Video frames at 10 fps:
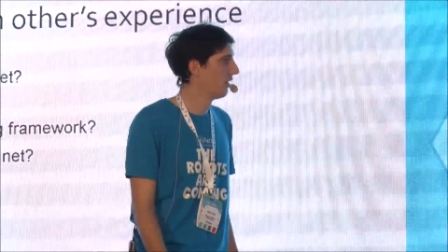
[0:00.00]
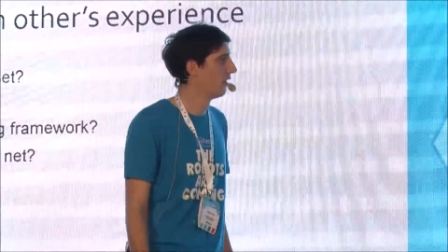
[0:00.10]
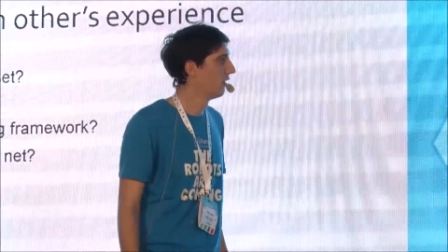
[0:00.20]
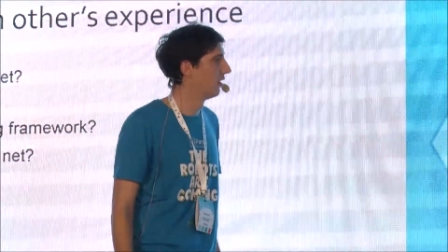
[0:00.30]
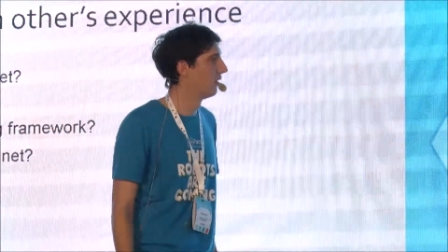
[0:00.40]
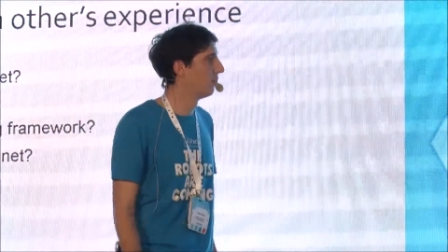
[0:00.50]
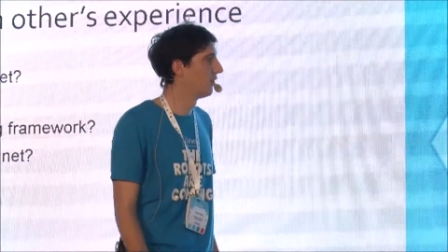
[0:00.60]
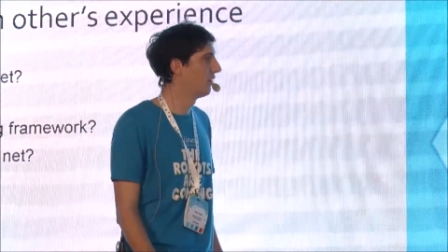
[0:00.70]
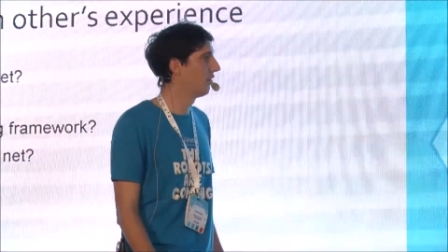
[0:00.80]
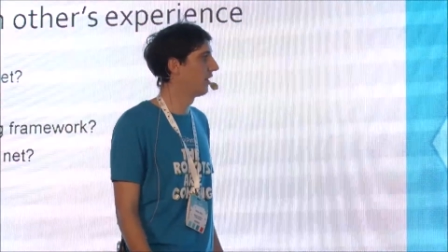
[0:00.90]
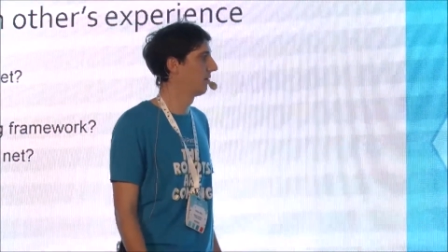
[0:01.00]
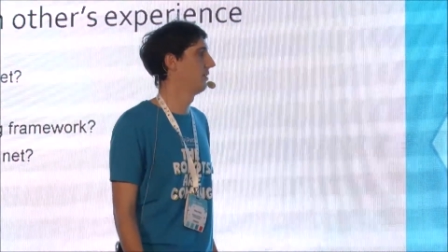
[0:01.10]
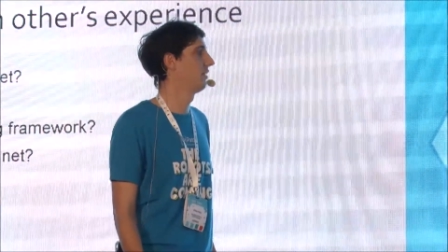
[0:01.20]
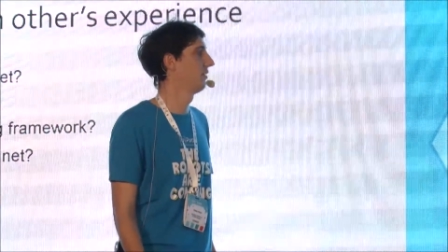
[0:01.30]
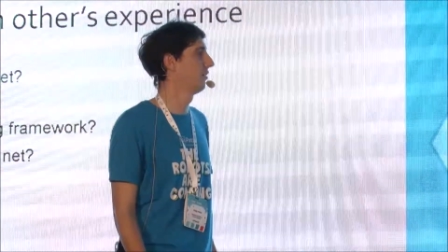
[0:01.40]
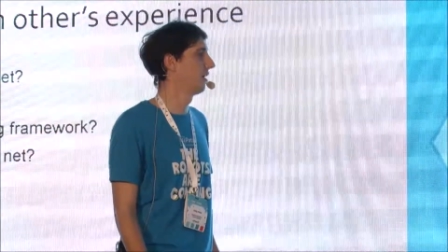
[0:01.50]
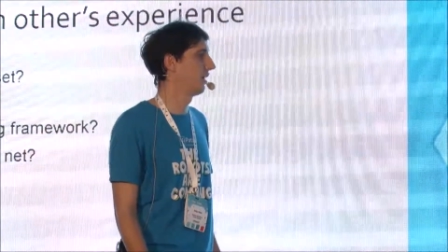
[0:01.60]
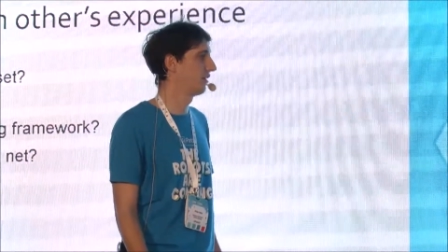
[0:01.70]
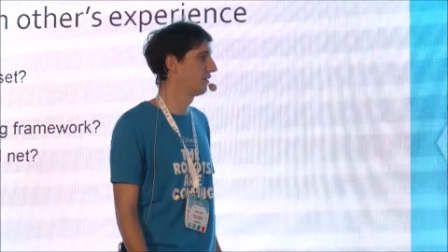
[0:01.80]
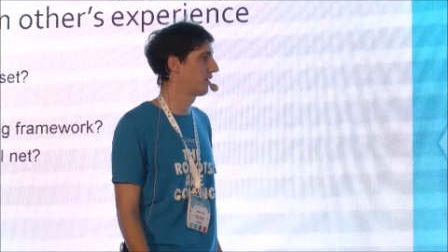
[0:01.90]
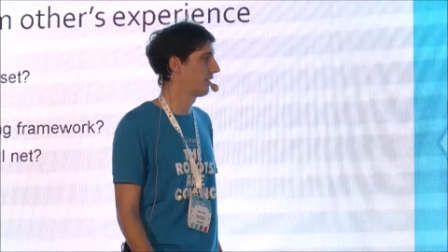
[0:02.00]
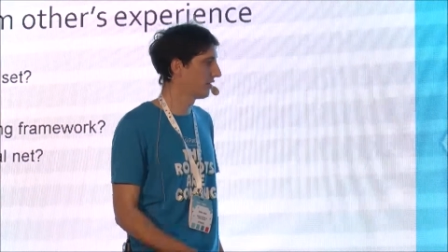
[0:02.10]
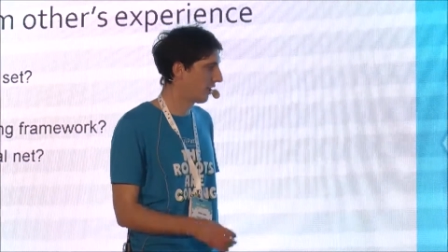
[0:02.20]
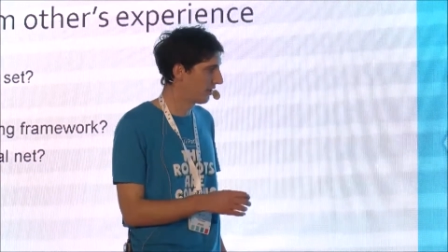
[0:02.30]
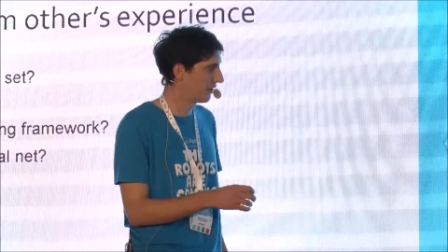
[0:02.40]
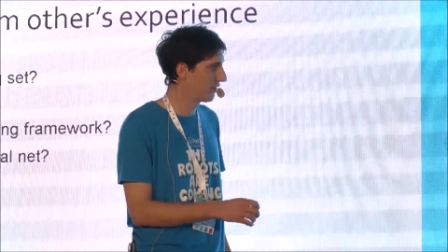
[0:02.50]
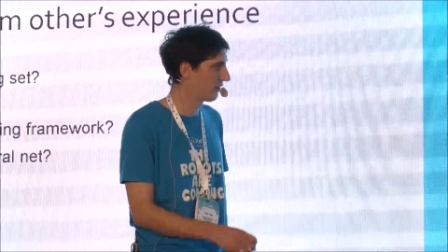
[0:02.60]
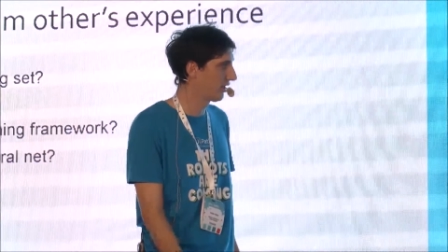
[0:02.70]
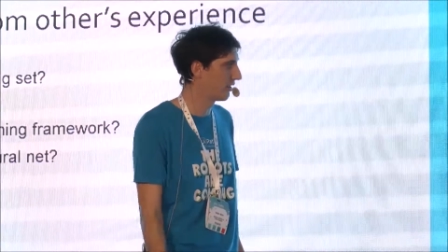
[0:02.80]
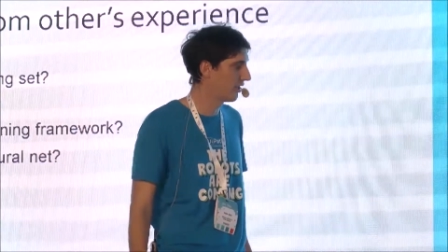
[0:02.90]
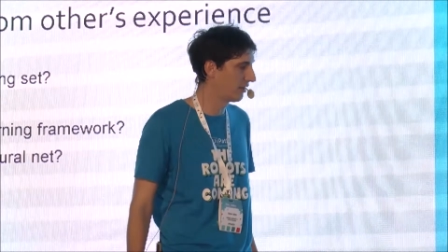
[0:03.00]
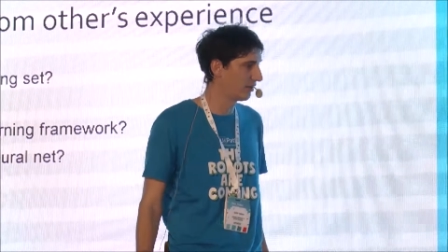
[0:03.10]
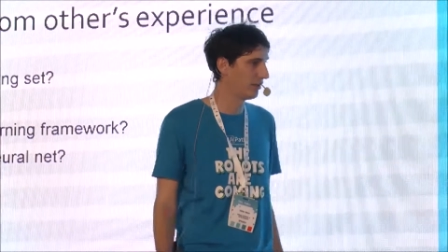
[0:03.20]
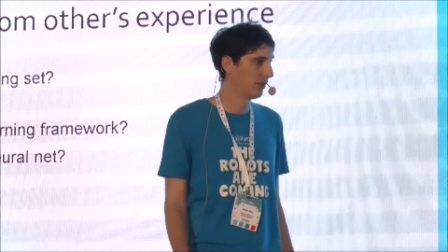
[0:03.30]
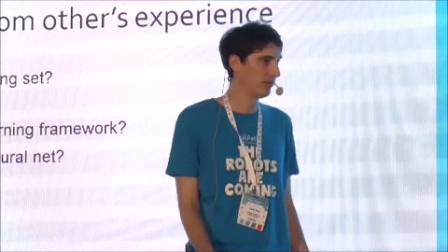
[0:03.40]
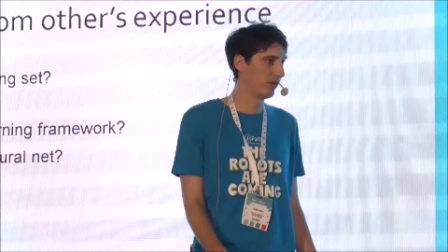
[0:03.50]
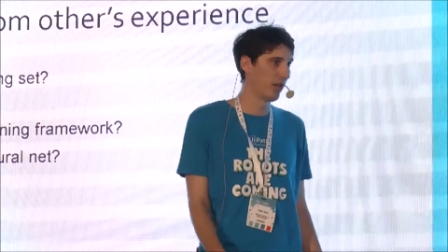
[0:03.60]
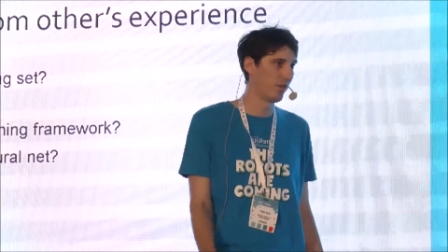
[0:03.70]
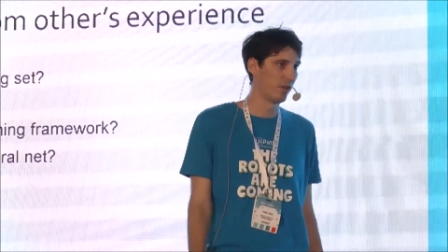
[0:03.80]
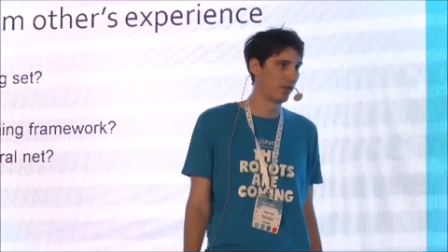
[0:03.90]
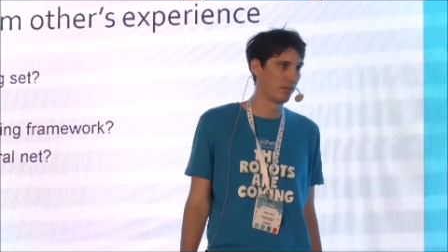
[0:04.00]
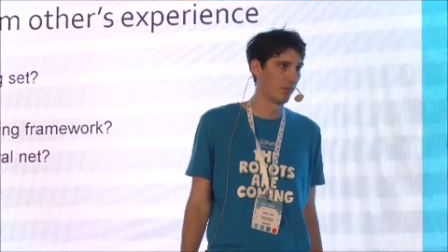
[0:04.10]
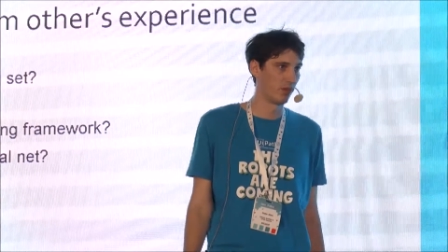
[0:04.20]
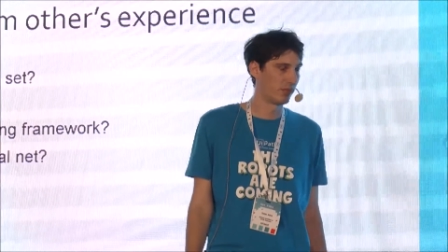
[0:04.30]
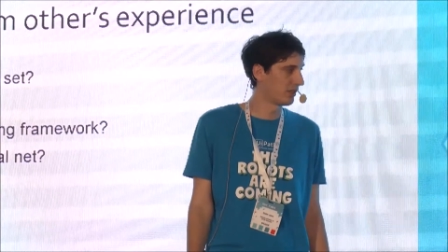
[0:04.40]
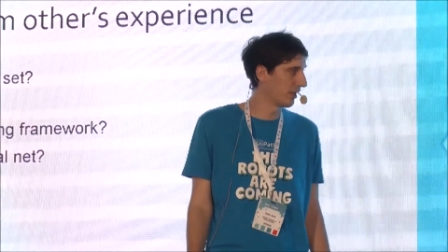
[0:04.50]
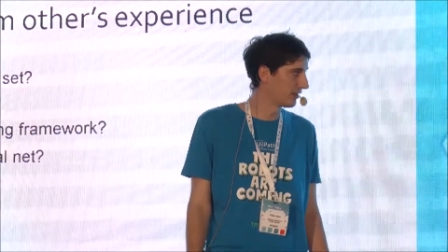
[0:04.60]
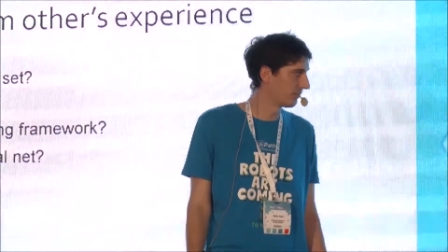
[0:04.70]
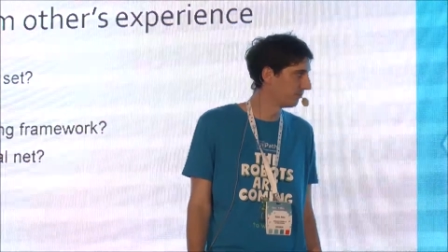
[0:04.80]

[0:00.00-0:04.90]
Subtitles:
modify a bit your architecture such that it will have a smaller size.